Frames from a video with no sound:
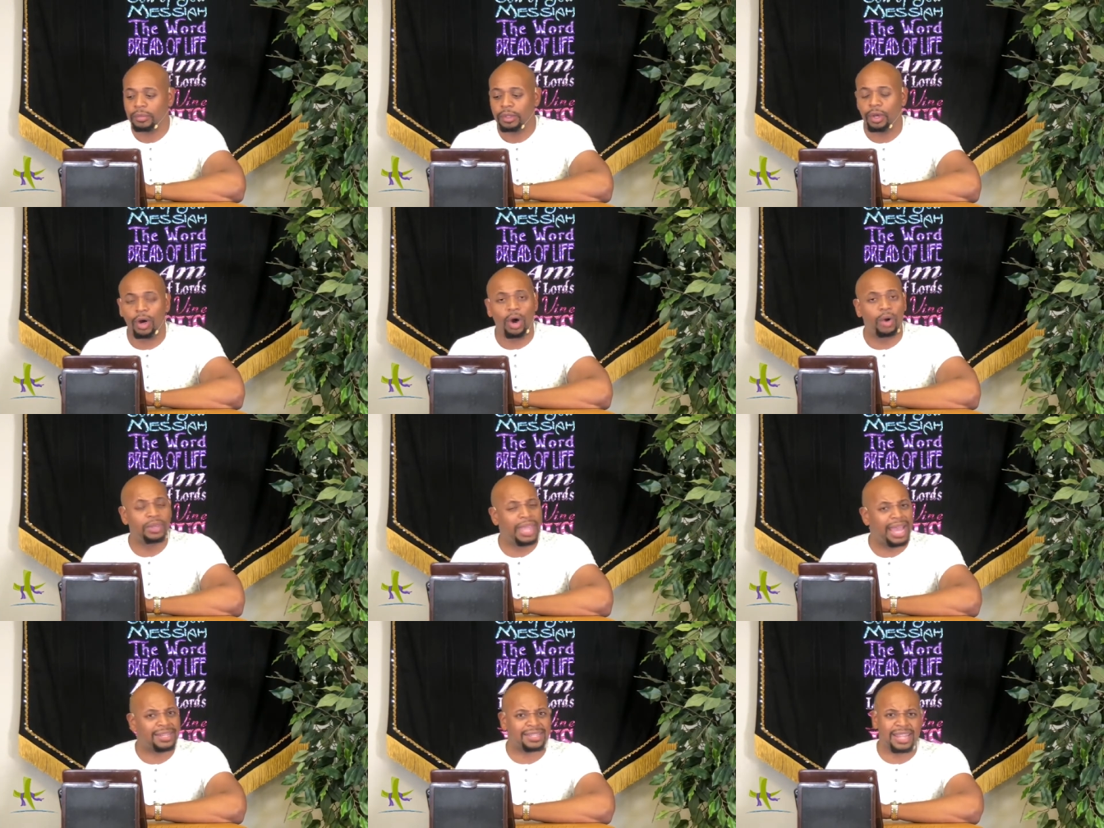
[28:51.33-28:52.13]
Oh,
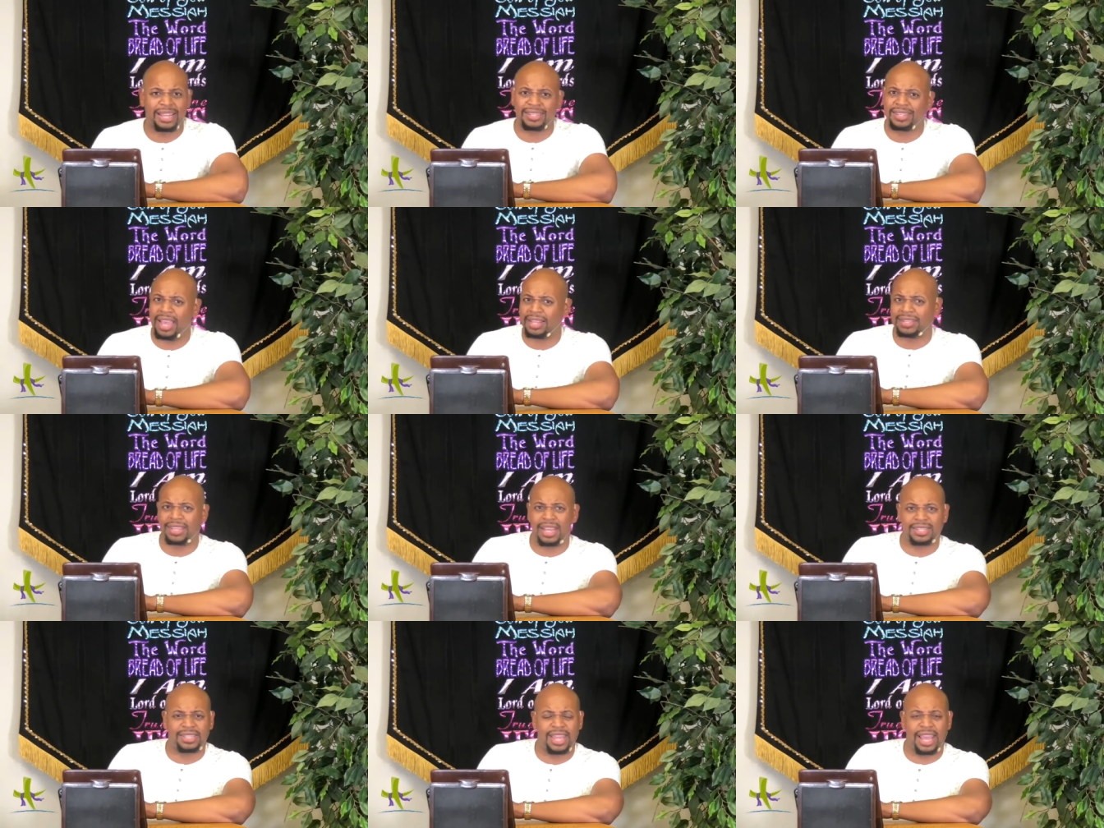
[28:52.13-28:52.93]
yes, yes, yes,
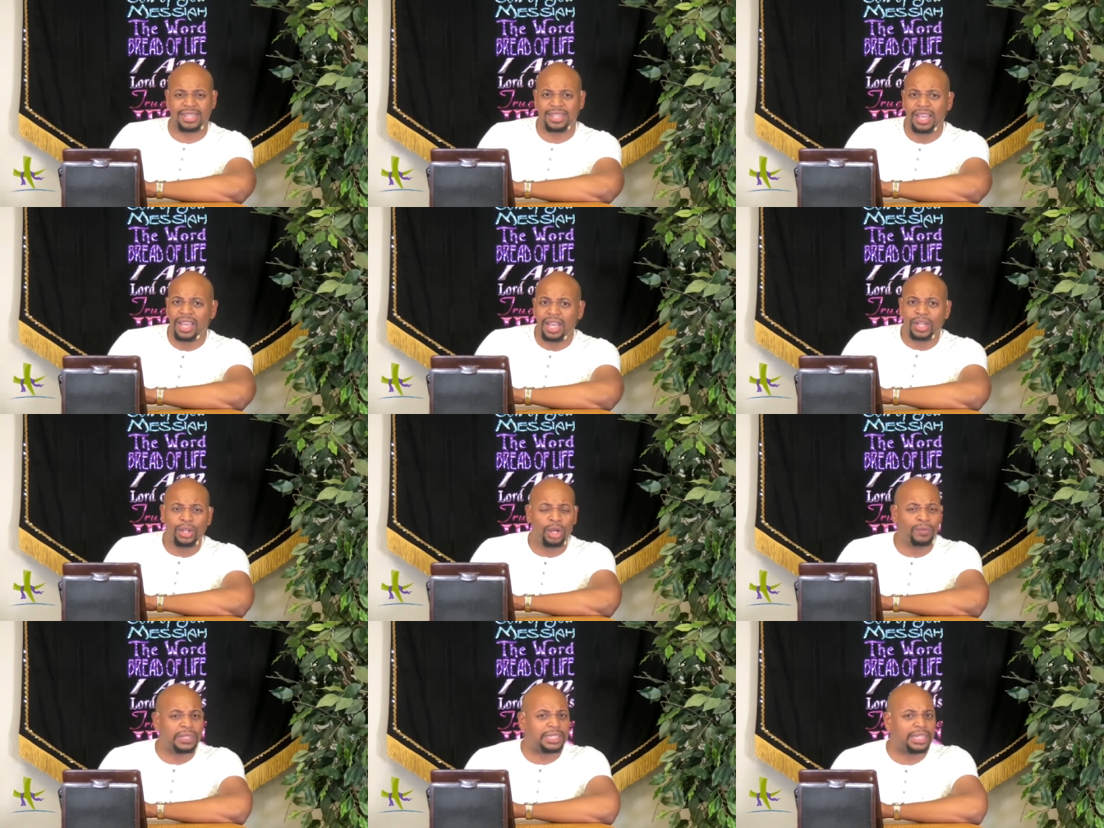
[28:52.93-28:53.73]
yes, yes.
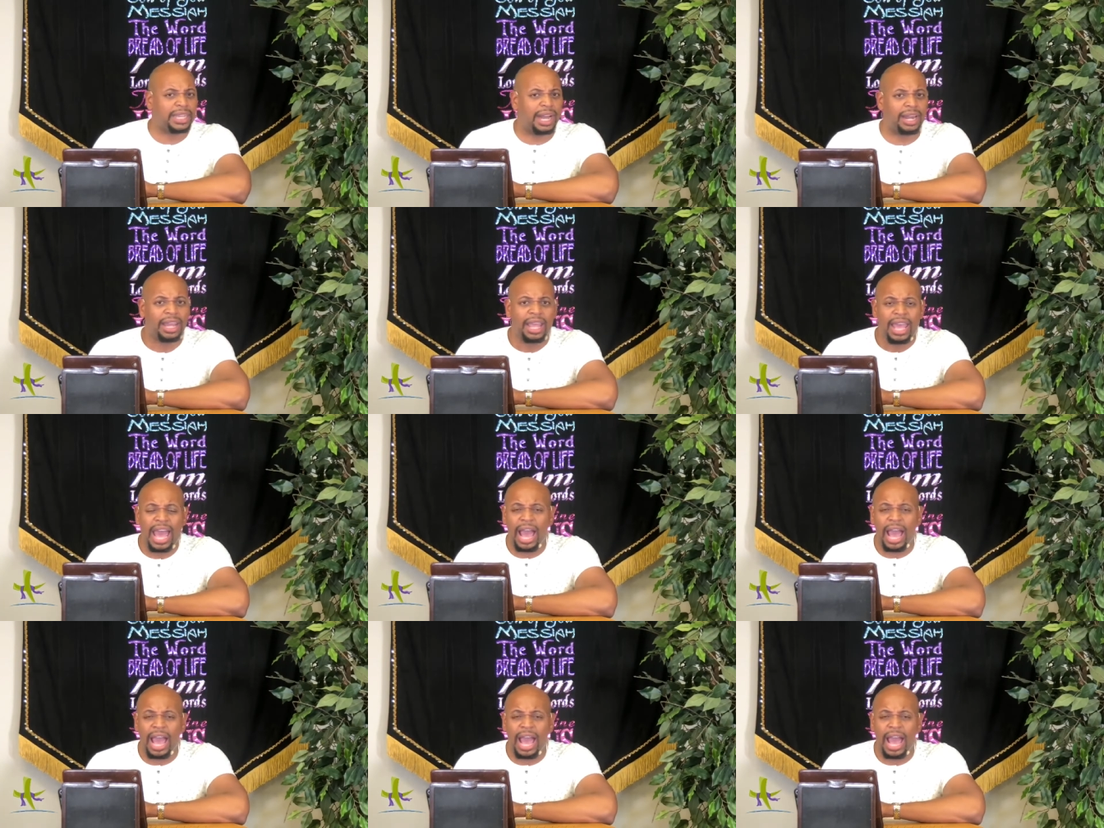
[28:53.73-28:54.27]
Glory to God.